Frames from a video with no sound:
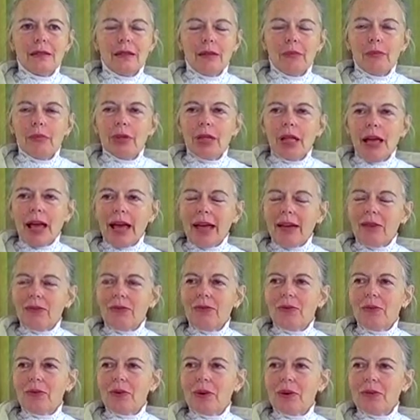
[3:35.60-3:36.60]
the
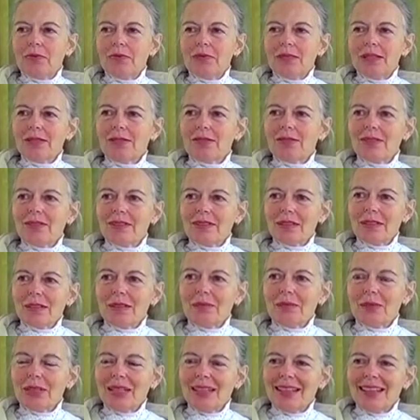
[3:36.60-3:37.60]
platform, so to
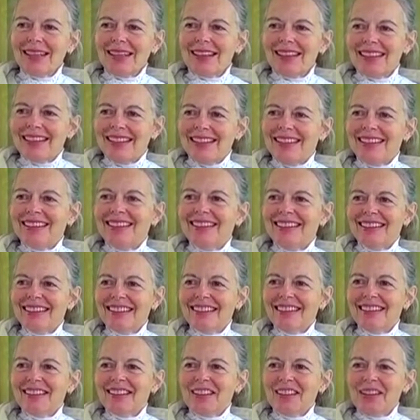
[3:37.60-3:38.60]
speak,
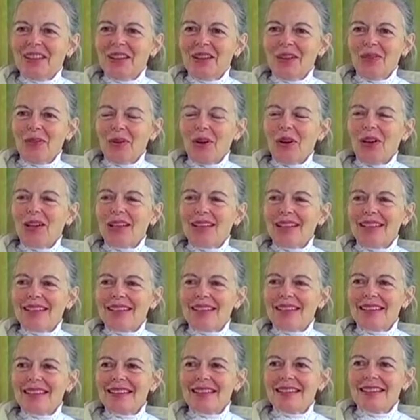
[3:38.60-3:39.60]
of all
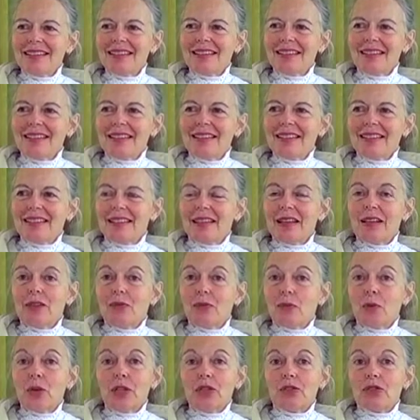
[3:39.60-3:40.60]
existence. And
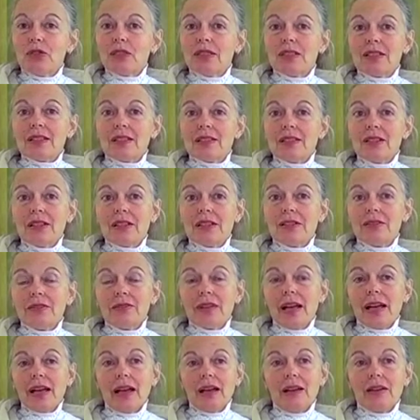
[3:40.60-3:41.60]
if we just look
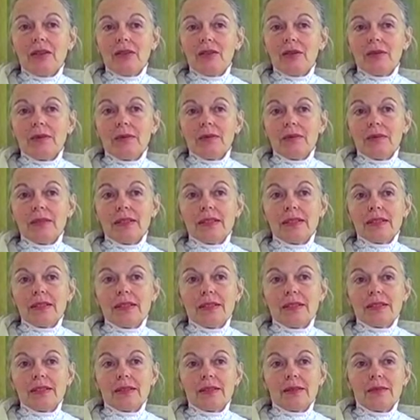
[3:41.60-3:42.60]
around, this
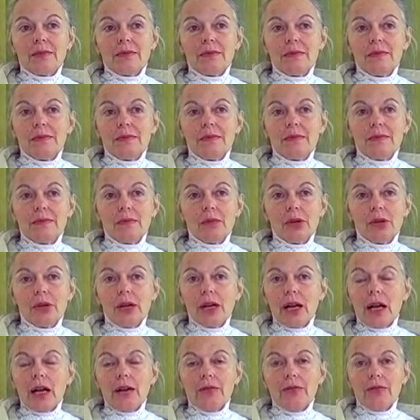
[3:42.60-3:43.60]
is
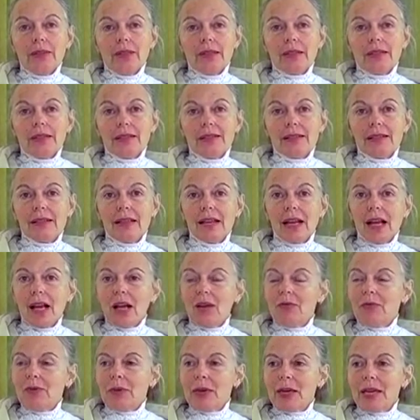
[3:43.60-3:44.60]
more obvious than
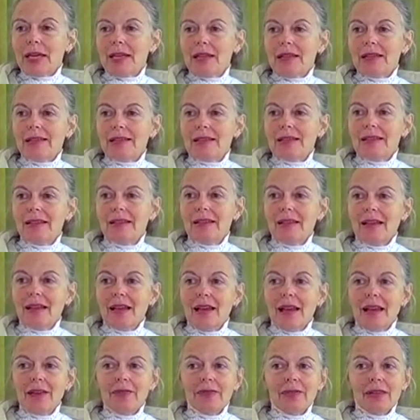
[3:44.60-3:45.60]
obvious.
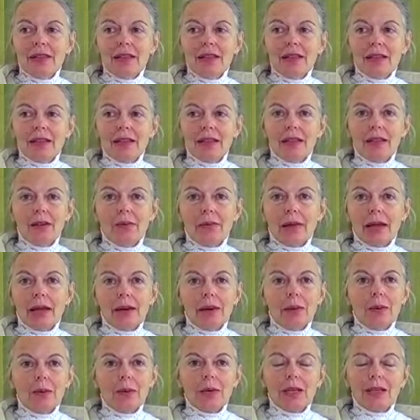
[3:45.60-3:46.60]
Everything, no
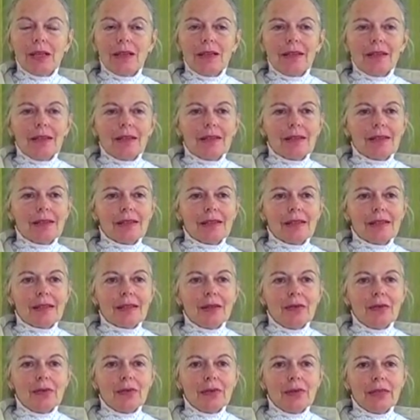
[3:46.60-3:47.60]
matter what it is
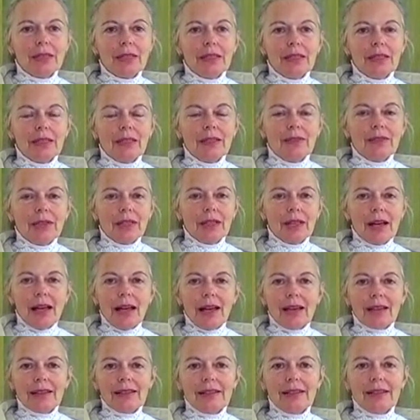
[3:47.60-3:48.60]
completely
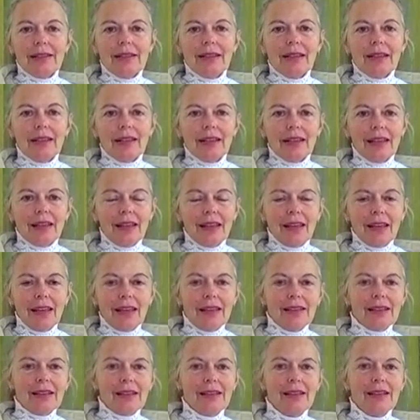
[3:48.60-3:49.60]
relaxed and at
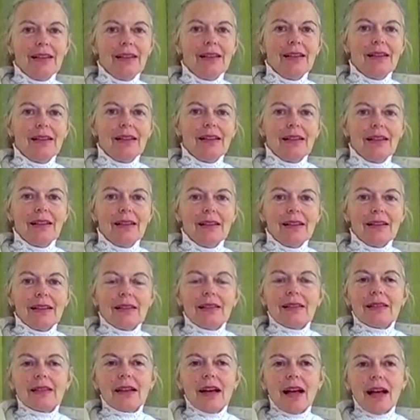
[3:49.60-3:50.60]
ease. The
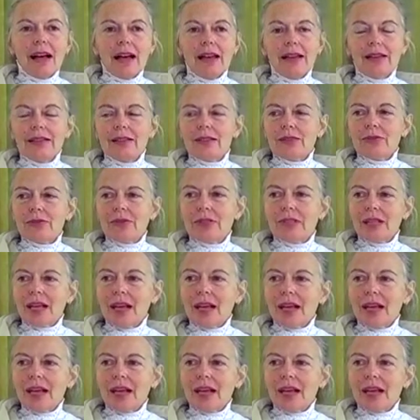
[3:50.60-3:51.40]
sky is